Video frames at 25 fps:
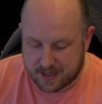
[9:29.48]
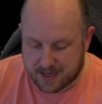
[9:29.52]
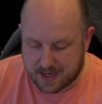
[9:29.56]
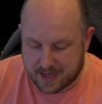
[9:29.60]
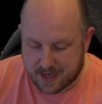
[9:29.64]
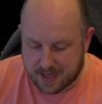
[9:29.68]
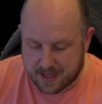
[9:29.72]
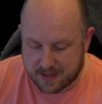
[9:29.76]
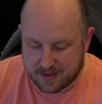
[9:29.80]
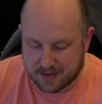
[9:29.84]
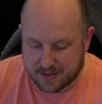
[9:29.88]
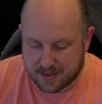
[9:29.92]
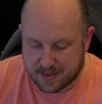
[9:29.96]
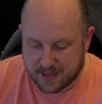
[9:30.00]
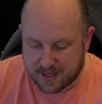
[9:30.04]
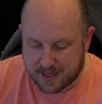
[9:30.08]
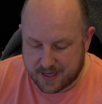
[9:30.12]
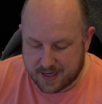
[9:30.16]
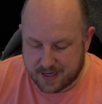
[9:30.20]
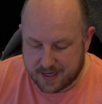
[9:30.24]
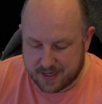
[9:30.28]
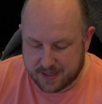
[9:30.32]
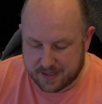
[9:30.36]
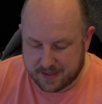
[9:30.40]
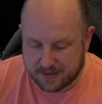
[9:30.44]
And
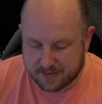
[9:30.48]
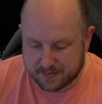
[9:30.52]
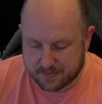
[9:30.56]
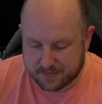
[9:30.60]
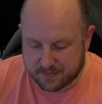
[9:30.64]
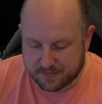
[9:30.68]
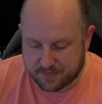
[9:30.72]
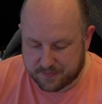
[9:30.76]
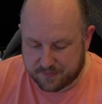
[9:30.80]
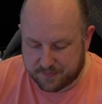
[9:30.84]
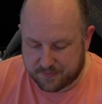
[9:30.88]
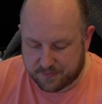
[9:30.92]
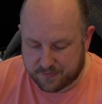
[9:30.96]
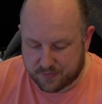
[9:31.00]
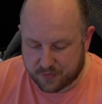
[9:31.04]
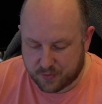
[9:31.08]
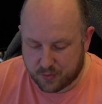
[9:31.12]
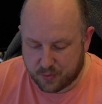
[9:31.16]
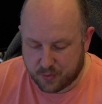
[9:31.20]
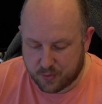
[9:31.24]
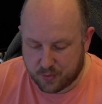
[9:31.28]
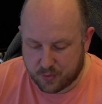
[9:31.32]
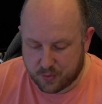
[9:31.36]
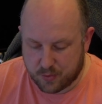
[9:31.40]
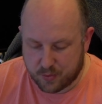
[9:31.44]
then
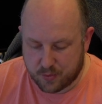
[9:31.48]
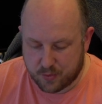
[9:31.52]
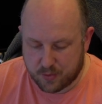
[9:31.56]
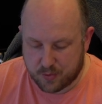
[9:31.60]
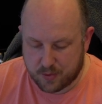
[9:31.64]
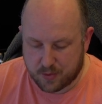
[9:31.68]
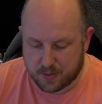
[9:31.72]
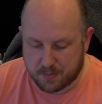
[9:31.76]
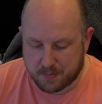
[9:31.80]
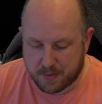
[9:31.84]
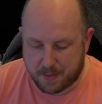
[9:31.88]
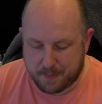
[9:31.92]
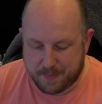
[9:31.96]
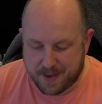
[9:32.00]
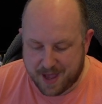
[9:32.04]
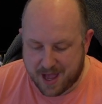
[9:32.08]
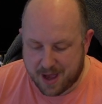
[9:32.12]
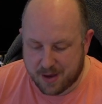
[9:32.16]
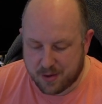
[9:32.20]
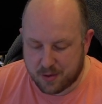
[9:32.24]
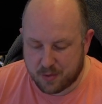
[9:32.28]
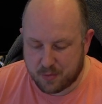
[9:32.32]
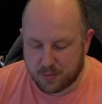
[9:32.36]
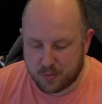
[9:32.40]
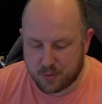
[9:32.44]
for my
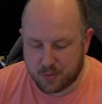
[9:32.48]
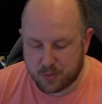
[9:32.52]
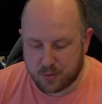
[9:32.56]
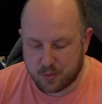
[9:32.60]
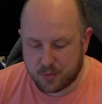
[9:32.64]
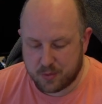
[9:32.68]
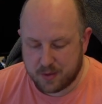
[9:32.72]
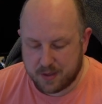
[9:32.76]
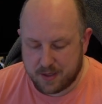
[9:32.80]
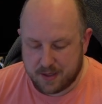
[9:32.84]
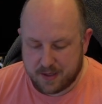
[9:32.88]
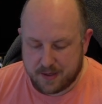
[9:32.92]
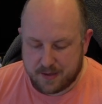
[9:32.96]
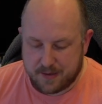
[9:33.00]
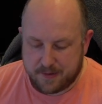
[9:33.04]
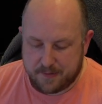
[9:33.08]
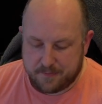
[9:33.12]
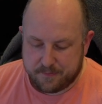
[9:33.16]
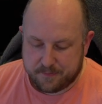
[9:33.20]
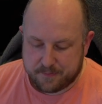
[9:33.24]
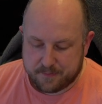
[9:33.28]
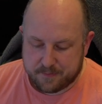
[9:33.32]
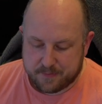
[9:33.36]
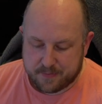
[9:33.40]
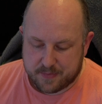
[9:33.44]
Powerwall,
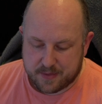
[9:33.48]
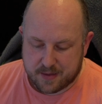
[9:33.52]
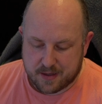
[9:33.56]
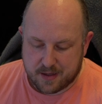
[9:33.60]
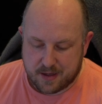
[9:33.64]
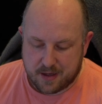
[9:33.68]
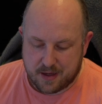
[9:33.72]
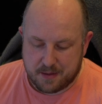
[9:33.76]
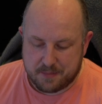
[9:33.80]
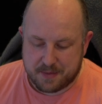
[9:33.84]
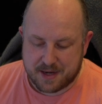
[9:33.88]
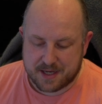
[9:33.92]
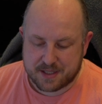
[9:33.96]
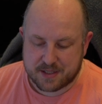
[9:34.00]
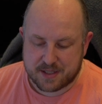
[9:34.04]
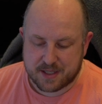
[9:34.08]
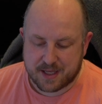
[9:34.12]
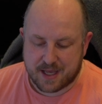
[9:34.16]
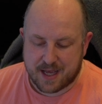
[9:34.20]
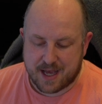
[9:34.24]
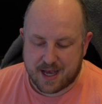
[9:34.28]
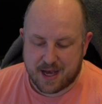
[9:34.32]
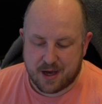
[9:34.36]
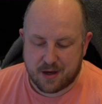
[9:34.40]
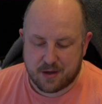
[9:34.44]
I managed
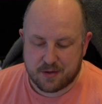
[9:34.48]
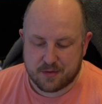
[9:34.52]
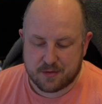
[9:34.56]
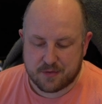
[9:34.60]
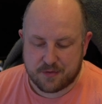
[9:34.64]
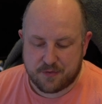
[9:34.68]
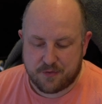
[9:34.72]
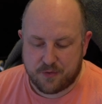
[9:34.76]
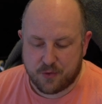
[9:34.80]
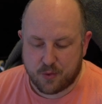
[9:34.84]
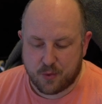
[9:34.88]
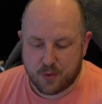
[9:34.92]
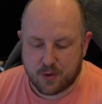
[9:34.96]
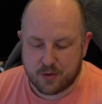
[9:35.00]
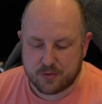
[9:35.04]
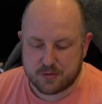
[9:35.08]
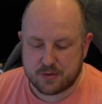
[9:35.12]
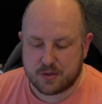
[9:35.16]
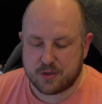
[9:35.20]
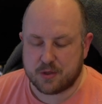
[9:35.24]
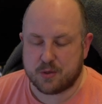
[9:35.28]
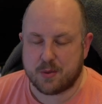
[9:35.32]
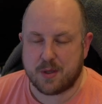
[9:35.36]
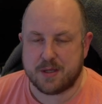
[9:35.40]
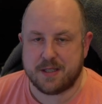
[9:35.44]
to get out
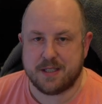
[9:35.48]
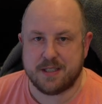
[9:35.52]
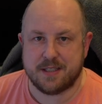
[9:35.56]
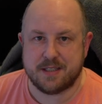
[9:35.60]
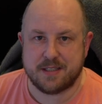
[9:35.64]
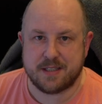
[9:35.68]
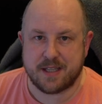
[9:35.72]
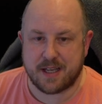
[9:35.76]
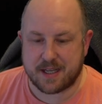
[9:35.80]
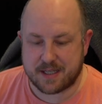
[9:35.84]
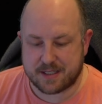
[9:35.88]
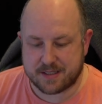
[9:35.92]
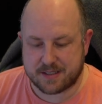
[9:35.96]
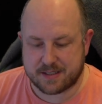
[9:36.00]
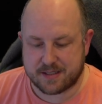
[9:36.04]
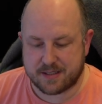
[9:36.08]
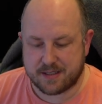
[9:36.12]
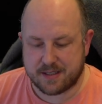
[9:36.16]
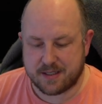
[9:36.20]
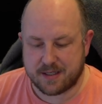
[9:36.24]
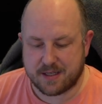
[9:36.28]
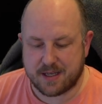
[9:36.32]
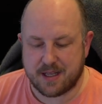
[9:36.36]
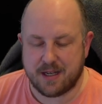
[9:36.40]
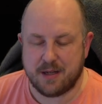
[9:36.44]

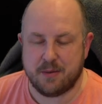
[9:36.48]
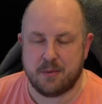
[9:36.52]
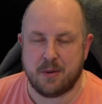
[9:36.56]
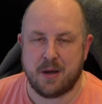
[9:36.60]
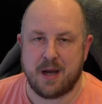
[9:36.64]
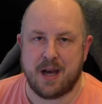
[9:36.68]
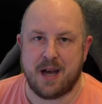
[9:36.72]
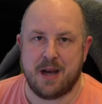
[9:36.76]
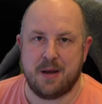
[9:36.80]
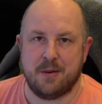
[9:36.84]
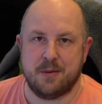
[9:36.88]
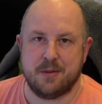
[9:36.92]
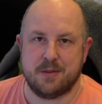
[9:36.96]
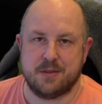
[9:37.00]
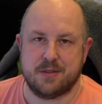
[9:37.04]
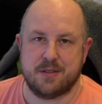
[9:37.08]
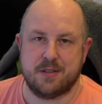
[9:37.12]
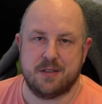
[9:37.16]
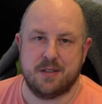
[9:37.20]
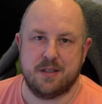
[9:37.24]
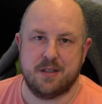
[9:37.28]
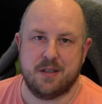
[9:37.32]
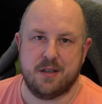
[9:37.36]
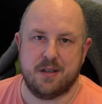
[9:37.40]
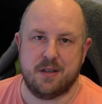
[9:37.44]
426 kilowatt
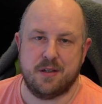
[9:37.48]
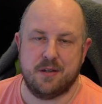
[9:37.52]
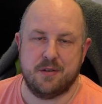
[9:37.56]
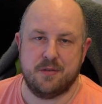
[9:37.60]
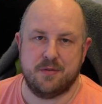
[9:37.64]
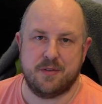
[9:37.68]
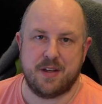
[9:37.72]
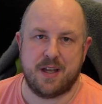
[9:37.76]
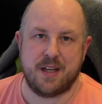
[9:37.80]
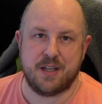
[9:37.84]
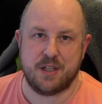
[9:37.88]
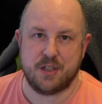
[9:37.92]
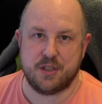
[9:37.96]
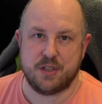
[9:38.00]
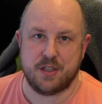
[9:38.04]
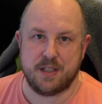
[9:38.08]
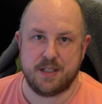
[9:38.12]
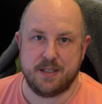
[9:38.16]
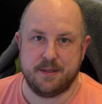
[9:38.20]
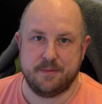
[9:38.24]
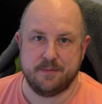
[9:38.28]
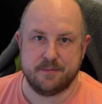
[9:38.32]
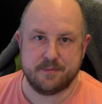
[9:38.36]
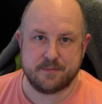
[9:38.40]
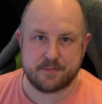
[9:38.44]
hours of
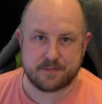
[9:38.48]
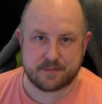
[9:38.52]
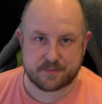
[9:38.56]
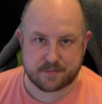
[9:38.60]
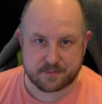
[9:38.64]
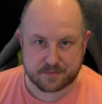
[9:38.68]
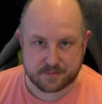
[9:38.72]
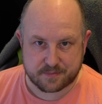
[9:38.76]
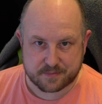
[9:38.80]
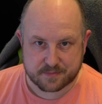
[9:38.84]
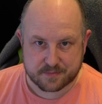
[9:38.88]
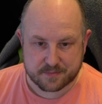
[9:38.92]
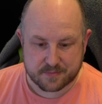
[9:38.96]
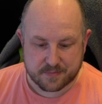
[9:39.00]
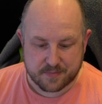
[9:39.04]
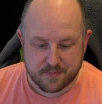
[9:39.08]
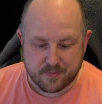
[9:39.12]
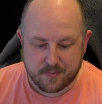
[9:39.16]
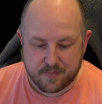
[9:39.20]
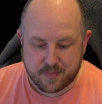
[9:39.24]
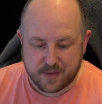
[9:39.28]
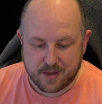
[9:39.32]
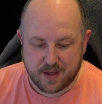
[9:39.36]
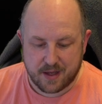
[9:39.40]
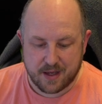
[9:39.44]
energy
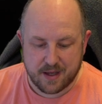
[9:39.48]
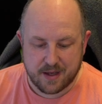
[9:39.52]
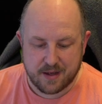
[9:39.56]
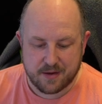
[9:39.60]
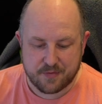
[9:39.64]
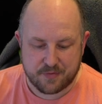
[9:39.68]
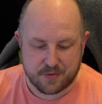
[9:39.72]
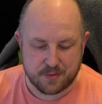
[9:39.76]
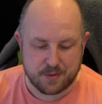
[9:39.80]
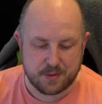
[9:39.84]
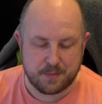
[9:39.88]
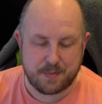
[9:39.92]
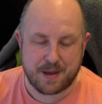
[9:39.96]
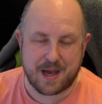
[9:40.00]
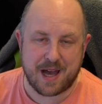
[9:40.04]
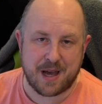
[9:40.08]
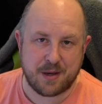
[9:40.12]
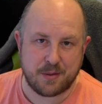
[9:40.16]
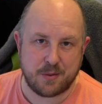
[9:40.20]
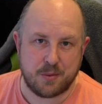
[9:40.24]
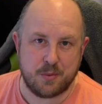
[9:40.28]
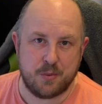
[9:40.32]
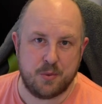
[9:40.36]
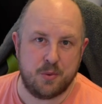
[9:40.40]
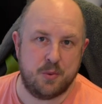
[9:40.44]
from the
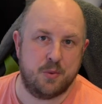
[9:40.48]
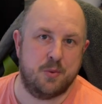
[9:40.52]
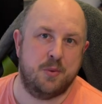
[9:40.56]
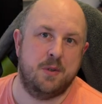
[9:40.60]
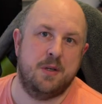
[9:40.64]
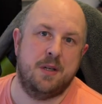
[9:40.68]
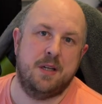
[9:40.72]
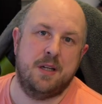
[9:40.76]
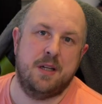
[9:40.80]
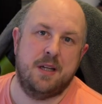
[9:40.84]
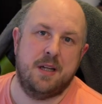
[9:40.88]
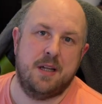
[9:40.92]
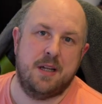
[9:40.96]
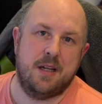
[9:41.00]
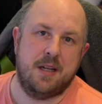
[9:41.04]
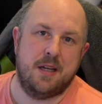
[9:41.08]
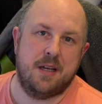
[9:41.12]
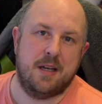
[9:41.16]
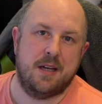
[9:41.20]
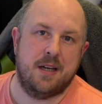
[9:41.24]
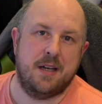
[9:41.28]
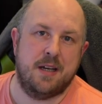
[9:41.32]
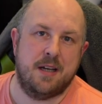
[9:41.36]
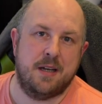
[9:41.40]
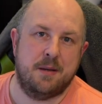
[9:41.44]
Powerwall.
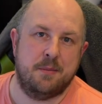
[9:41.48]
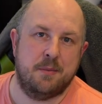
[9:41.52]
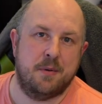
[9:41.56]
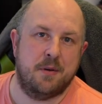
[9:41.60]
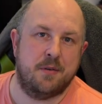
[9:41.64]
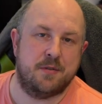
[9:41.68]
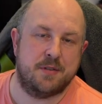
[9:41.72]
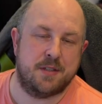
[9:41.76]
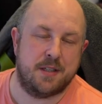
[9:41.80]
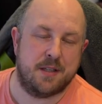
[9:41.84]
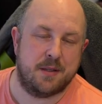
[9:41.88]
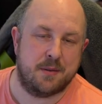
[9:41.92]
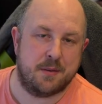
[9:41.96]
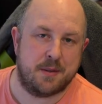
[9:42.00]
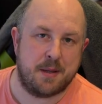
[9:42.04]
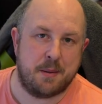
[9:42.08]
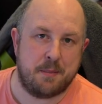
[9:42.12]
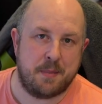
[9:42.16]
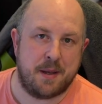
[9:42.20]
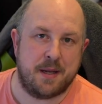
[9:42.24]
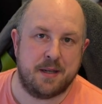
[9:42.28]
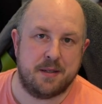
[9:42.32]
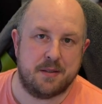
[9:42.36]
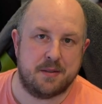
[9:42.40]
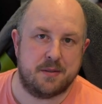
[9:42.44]
Obviously that they
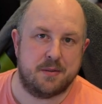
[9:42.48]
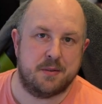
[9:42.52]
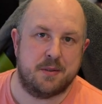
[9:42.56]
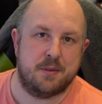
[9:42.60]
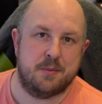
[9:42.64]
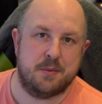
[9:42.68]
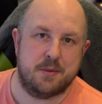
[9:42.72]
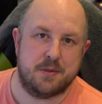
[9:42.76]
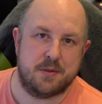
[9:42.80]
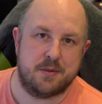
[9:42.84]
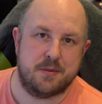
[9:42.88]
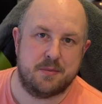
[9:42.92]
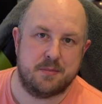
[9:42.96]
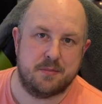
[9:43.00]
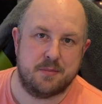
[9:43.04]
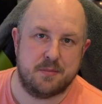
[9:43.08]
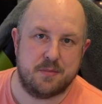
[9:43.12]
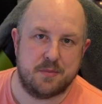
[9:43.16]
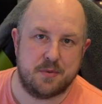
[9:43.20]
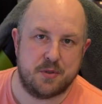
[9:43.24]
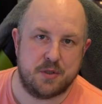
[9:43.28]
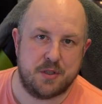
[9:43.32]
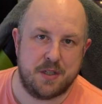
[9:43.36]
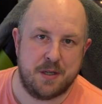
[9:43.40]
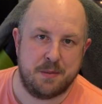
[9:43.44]
meant it was
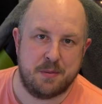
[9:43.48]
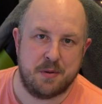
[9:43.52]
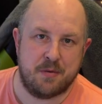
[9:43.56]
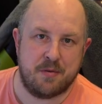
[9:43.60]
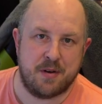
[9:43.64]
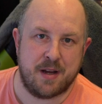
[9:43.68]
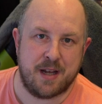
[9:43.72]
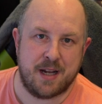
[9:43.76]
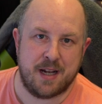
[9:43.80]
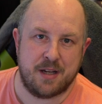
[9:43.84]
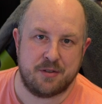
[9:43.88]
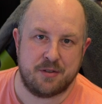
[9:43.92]
cheaper rate